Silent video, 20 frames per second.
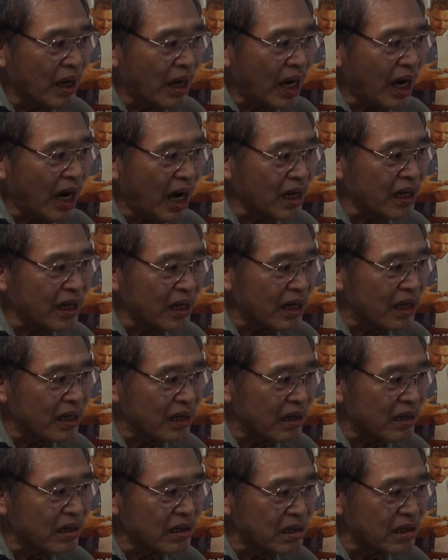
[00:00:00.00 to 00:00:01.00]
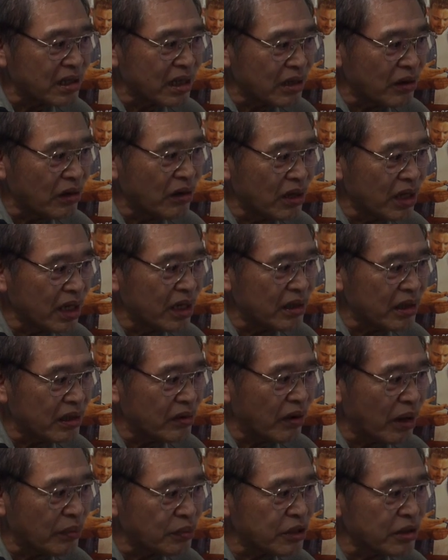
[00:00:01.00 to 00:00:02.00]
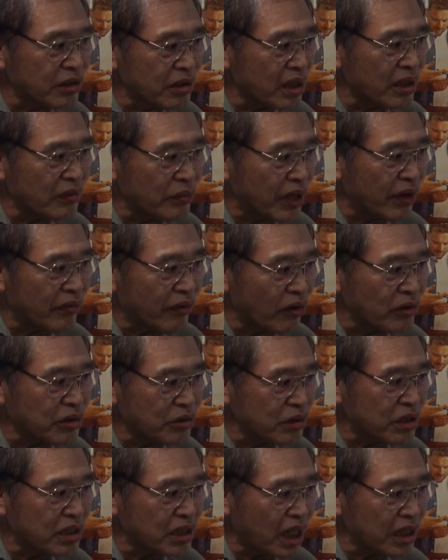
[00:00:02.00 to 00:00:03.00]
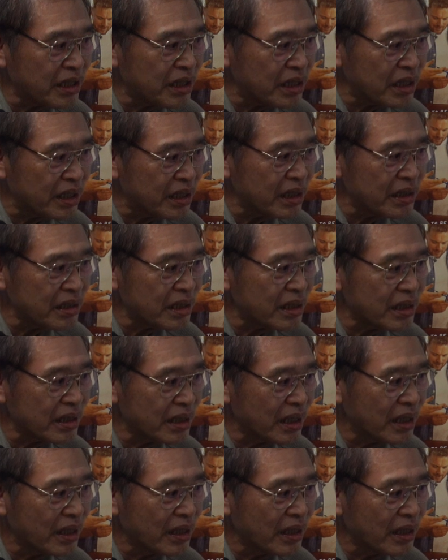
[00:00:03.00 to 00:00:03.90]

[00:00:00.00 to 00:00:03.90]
Hunger is an earlier eruption, and we have also studied this.